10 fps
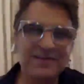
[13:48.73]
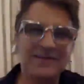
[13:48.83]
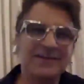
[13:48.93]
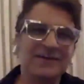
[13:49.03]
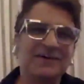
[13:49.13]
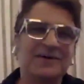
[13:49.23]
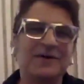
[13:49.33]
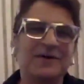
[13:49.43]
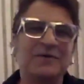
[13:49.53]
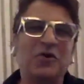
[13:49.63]
And I can
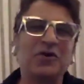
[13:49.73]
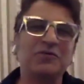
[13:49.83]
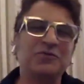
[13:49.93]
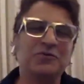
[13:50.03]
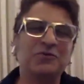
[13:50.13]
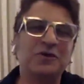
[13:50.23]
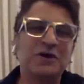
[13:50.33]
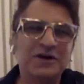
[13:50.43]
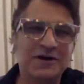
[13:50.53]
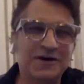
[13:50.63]
see
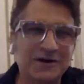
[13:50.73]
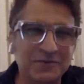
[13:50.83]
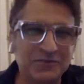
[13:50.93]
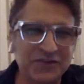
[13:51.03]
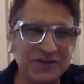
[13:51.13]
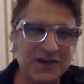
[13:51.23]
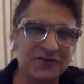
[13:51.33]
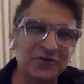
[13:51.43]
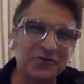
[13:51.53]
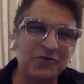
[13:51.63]
all of you
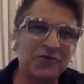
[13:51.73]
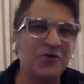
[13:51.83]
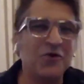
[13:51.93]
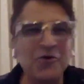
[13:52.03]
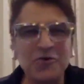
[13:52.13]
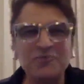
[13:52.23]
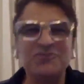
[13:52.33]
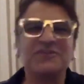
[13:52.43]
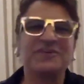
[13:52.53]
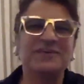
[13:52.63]
sitting at
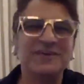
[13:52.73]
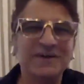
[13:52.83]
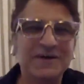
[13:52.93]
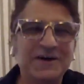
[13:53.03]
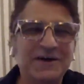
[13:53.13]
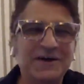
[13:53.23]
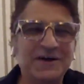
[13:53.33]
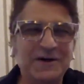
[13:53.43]
your own homes,